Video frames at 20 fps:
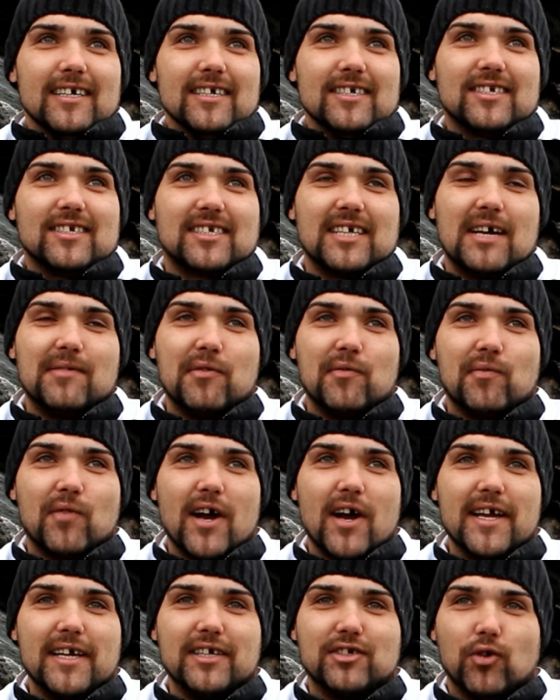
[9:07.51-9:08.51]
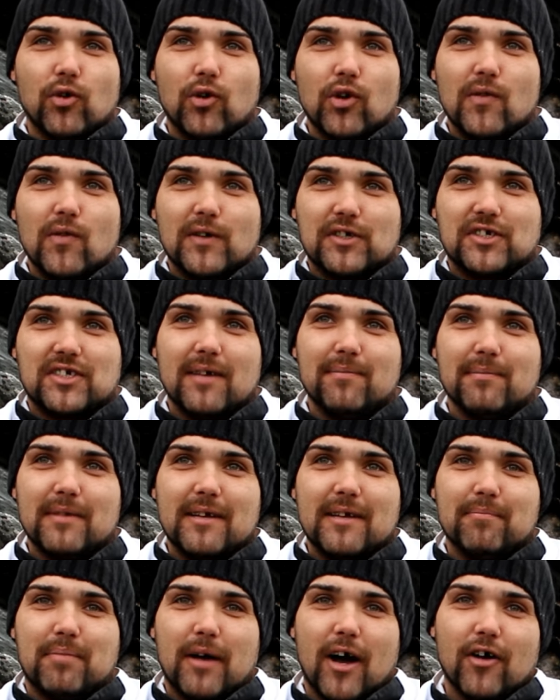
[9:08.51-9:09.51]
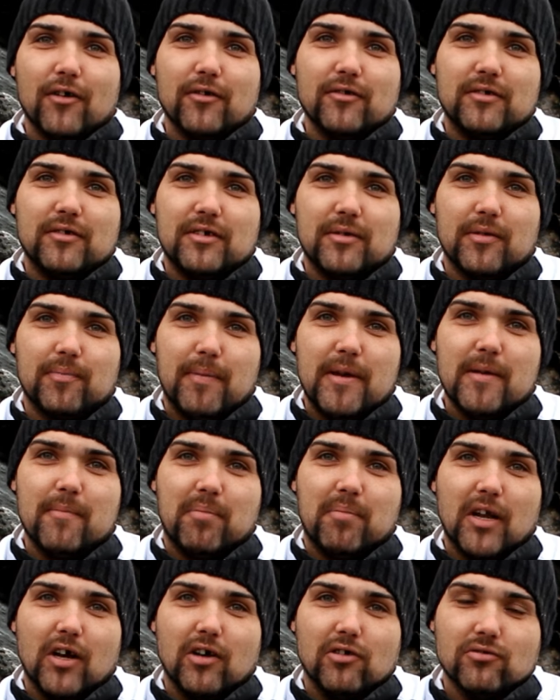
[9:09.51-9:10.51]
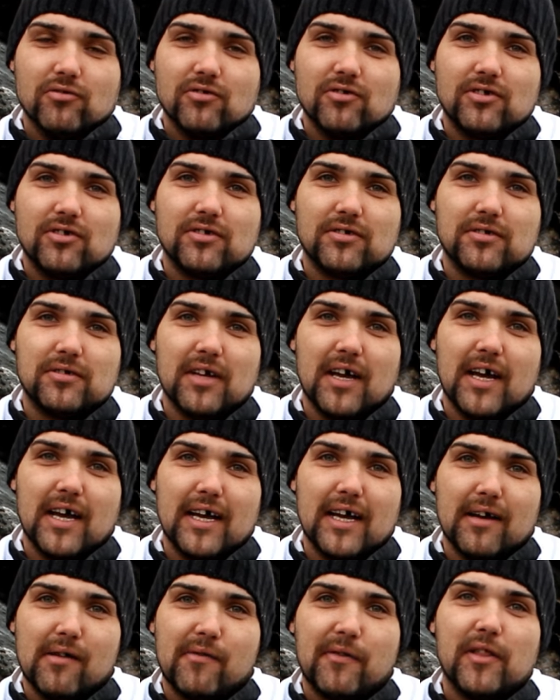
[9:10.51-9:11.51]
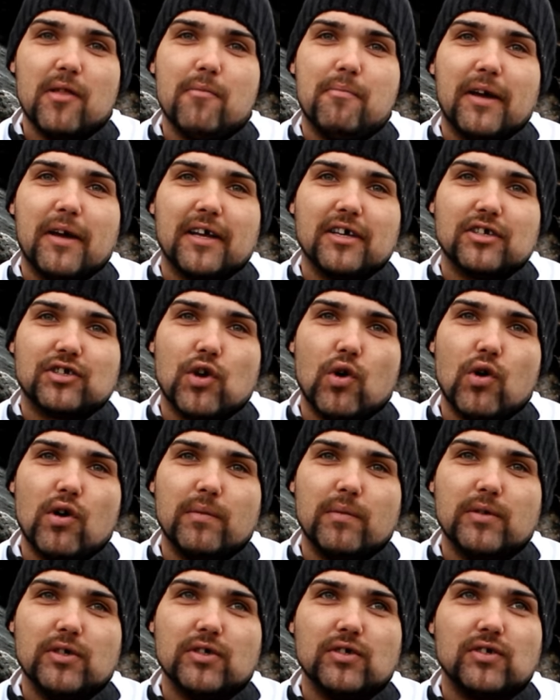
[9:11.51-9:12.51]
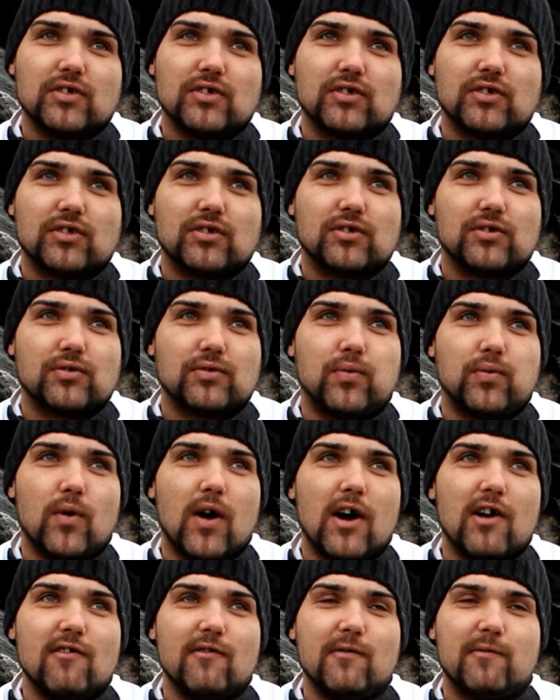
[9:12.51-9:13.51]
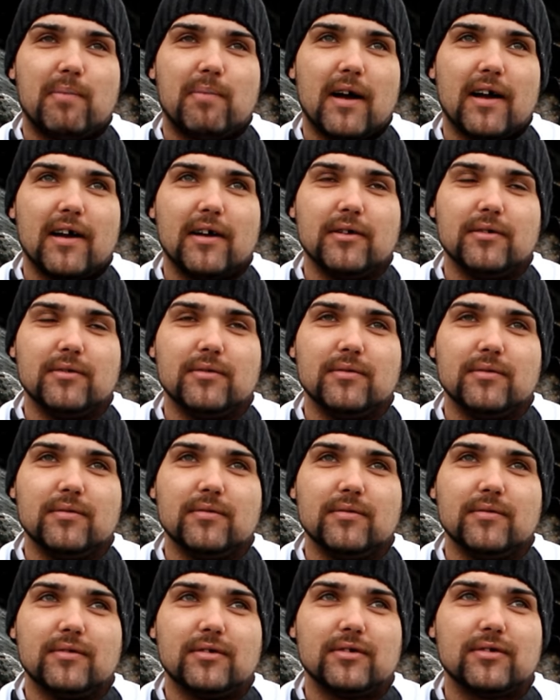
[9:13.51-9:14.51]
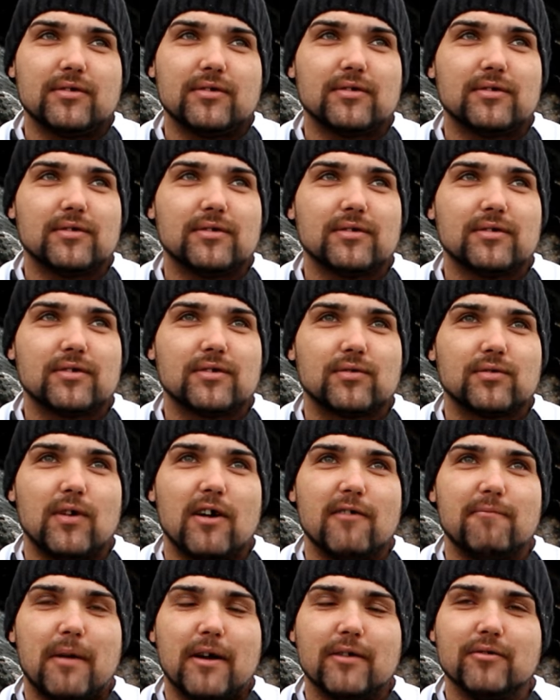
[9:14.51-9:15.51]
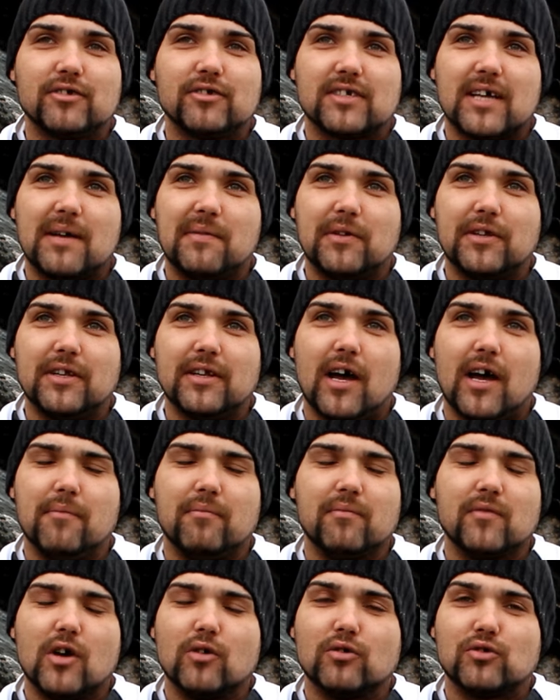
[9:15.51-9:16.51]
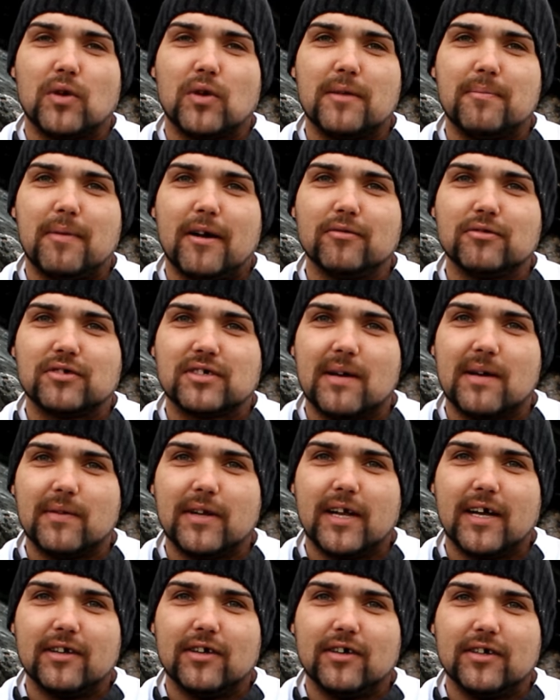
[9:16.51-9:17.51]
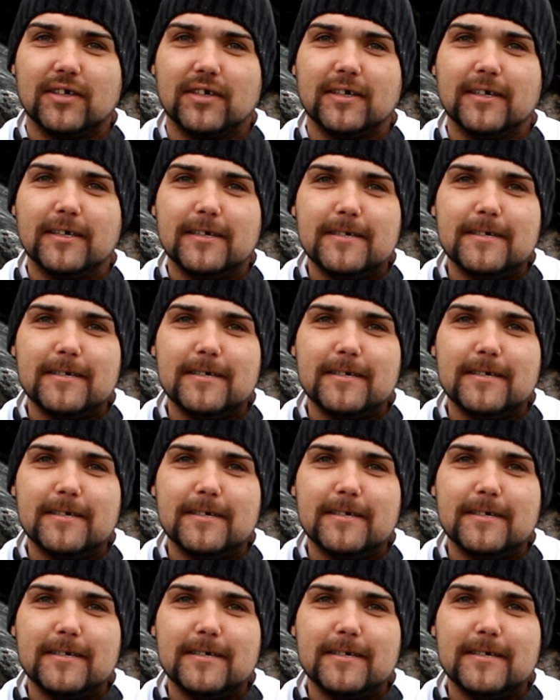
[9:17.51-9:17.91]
7 rays, all over 17 pound, being blondes. I think the biggest going was 20 pound 7 that night.